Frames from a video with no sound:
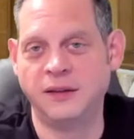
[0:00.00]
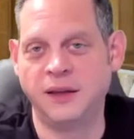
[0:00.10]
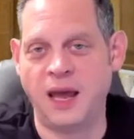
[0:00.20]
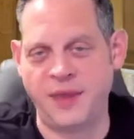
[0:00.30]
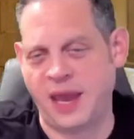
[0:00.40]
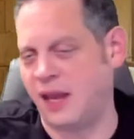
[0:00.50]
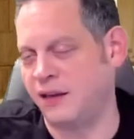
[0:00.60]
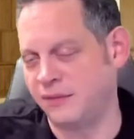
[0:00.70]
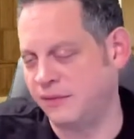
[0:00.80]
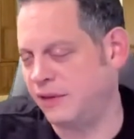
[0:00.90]
And
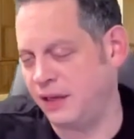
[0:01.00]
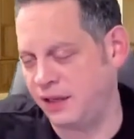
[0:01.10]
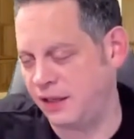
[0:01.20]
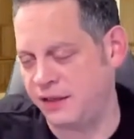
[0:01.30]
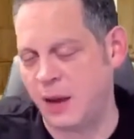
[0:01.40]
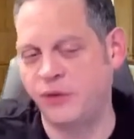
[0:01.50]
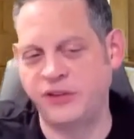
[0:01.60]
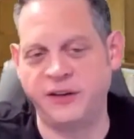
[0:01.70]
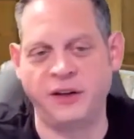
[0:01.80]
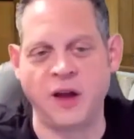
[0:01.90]
then Nate was
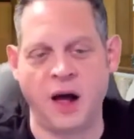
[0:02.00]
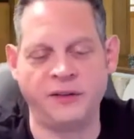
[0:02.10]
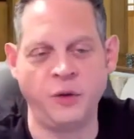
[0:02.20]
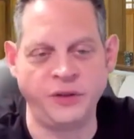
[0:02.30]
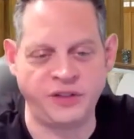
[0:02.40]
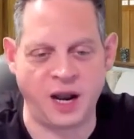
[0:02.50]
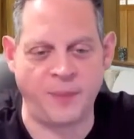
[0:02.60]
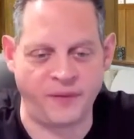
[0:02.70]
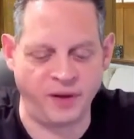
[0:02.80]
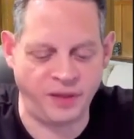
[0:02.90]
easy to talk to. We set up
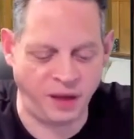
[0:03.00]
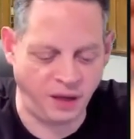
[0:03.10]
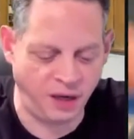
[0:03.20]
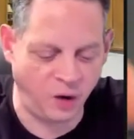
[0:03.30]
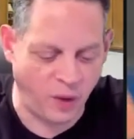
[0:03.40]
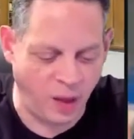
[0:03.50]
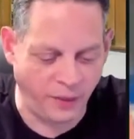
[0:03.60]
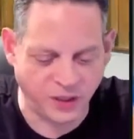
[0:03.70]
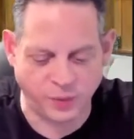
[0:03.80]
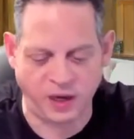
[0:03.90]
everything, well. We
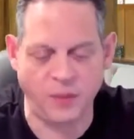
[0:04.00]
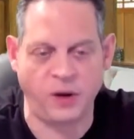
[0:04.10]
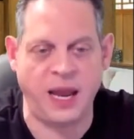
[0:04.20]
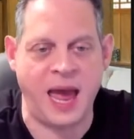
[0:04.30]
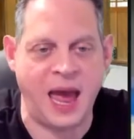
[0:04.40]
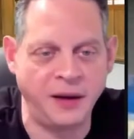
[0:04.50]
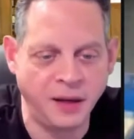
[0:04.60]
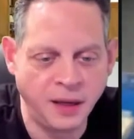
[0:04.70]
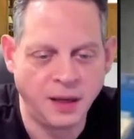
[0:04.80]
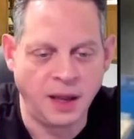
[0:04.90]
explained to him what he had.
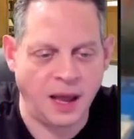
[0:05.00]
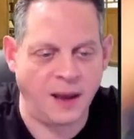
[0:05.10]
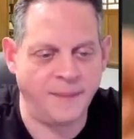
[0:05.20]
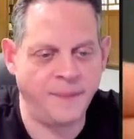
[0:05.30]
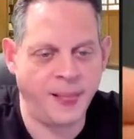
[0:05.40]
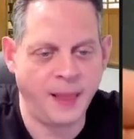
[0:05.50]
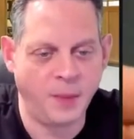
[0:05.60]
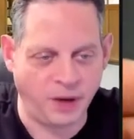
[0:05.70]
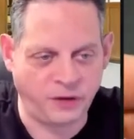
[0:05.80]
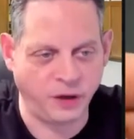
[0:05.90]

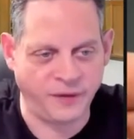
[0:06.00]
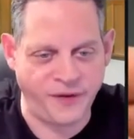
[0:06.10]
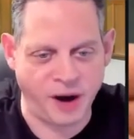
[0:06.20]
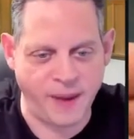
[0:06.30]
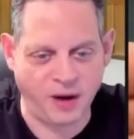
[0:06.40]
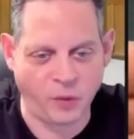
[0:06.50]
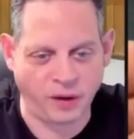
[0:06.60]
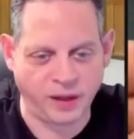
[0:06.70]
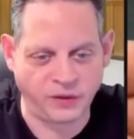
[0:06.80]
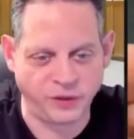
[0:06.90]
But it took a fair amount of
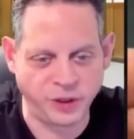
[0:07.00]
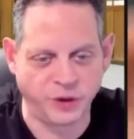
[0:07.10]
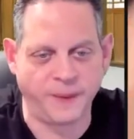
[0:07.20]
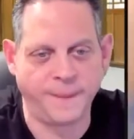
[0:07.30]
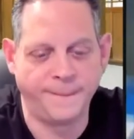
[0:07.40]
work, that's for sure.